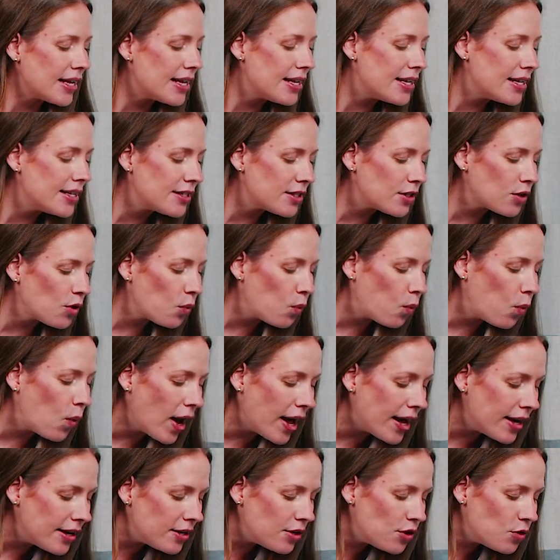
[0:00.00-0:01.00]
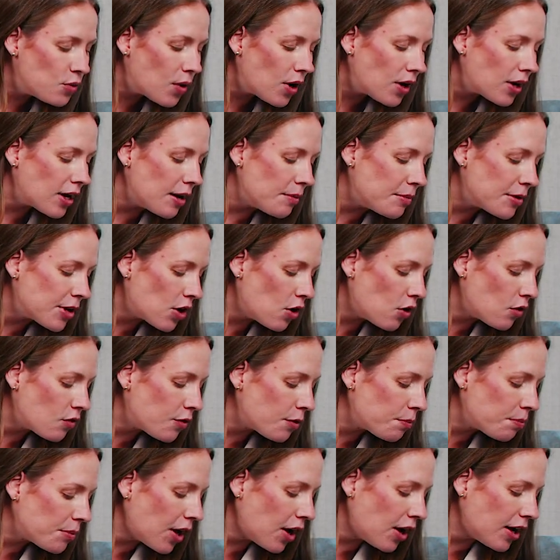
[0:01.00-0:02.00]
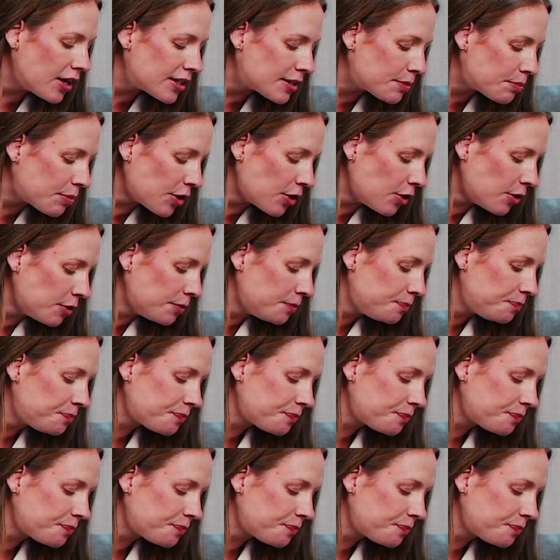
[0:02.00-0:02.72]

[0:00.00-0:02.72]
is when you are coming home from the hospital,